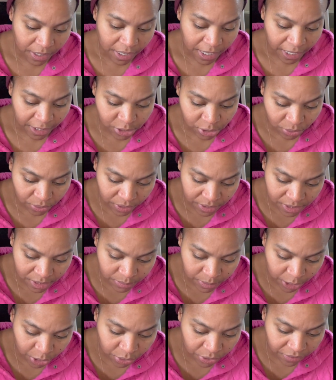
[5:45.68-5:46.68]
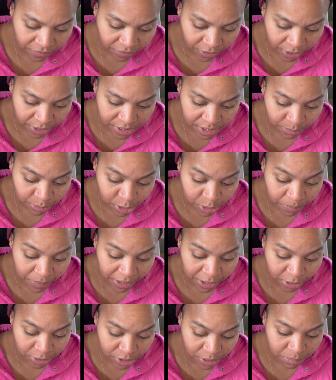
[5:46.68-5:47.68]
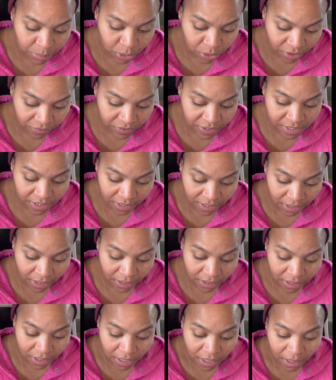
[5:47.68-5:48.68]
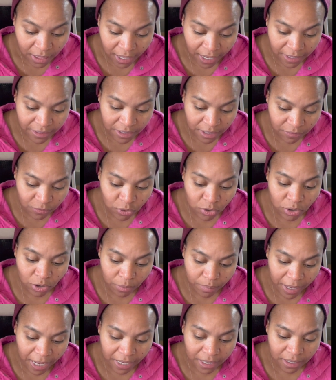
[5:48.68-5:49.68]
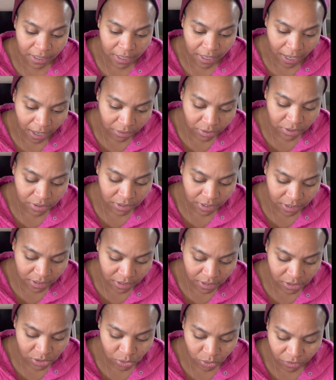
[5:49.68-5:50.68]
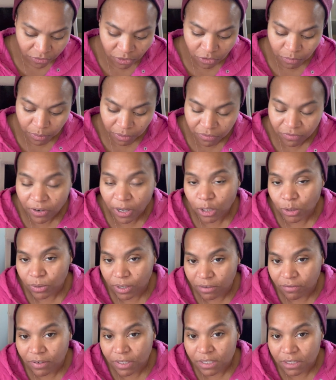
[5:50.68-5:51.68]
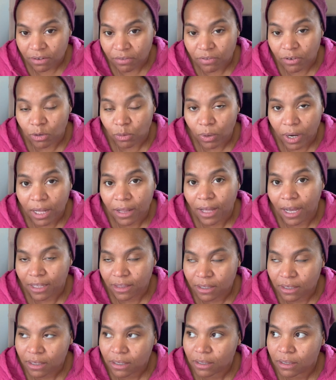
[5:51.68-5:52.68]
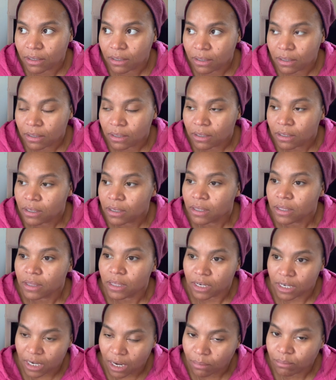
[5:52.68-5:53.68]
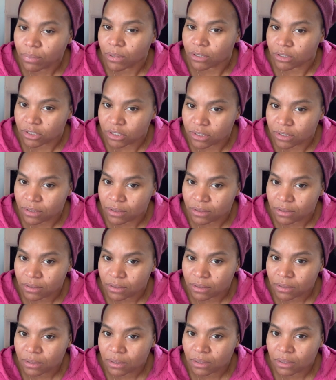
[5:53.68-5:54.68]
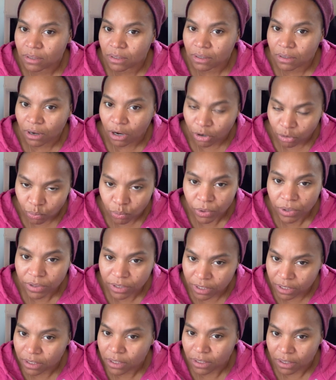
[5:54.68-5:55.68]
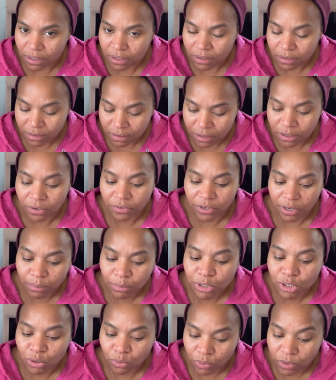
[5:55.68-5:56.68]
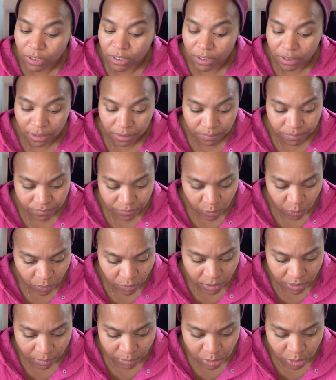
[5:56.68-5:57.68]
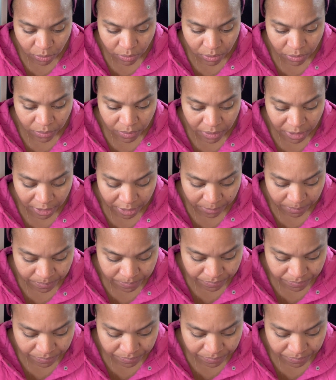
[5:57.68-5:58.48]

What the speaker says: And so it seems like you get various numbers, but here's the beauty of this. Again, like I think if you go back and calculate these, or if you've been following investing for a while, I think the numbers are really good. You know, the numbers are really good. The numbers are really, really good.